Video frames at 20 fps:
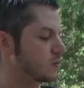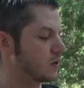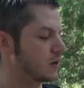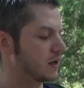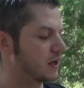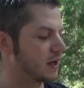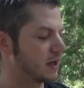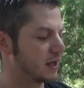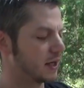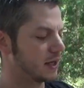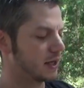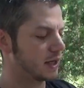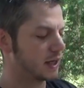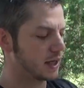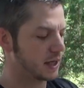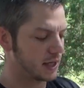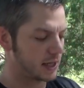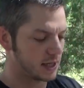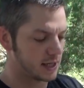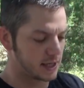one
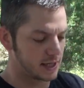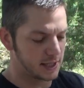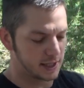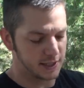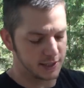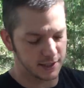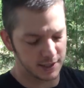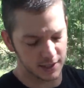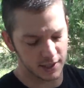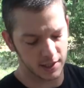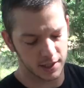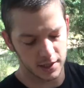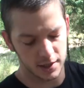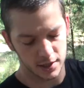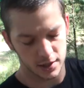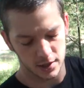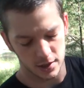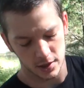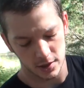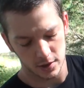is
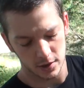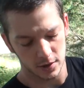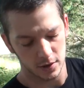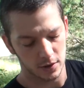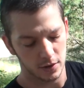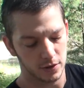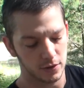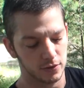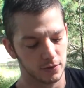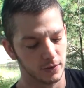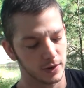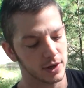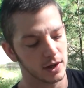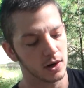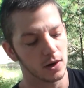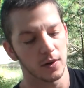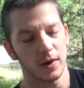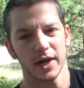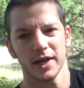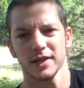
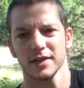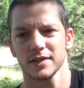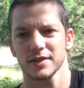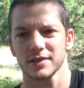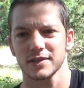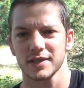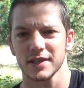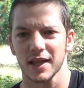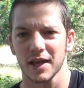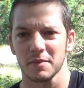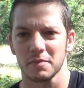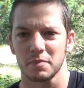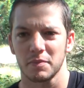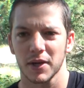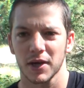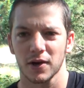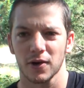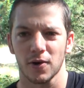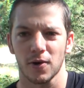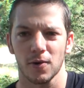308. You see that
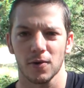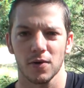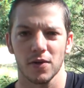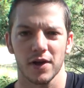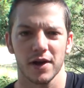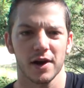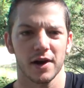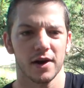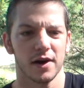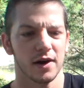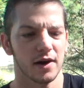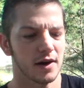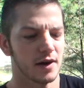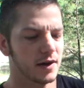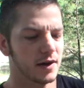bigger hole there?